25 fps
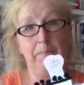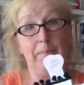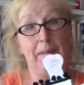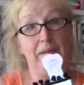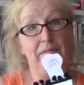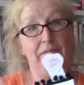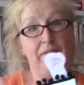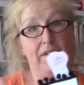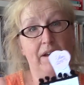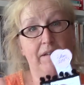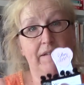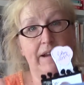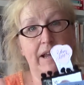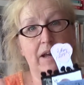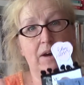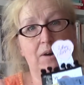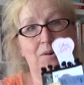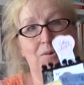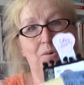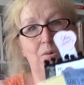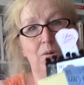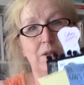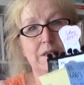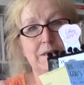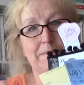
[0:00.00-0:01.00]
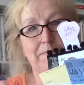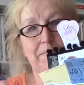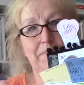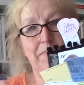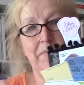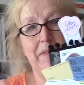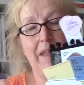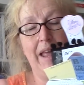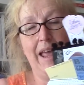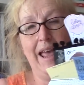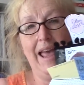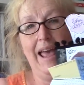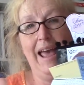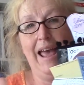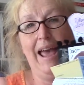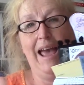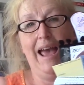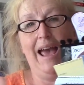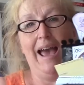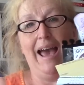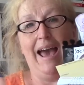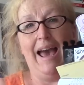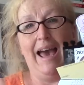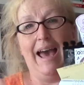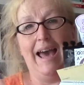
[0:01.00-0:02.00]
They're very old.
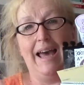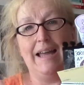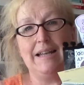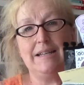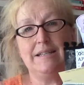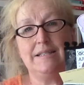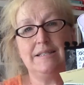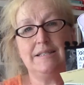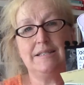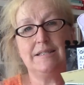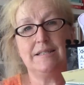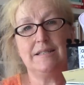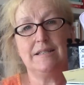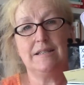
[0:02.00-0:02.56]
And